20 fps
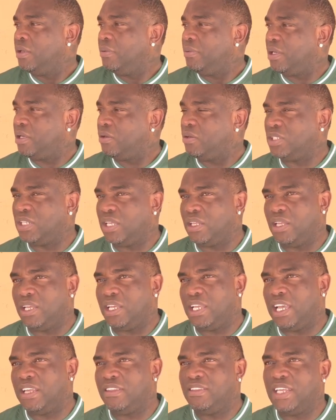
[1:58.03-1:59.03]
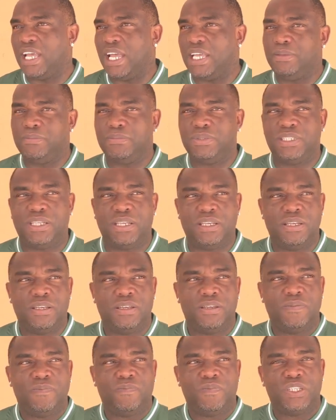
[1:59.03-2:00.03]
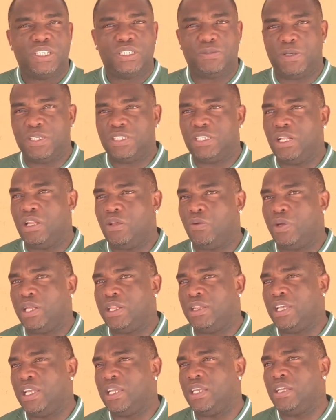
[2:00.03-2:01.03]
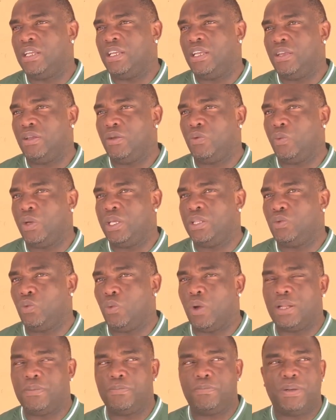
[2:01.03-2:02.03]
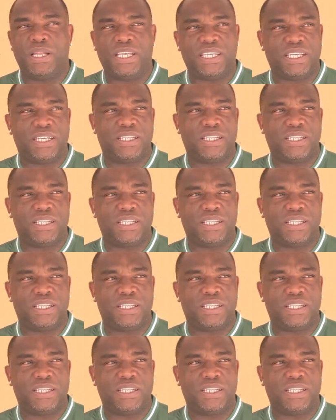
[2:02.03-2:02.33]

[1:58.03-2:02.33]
Because I think at times, especially when they went one player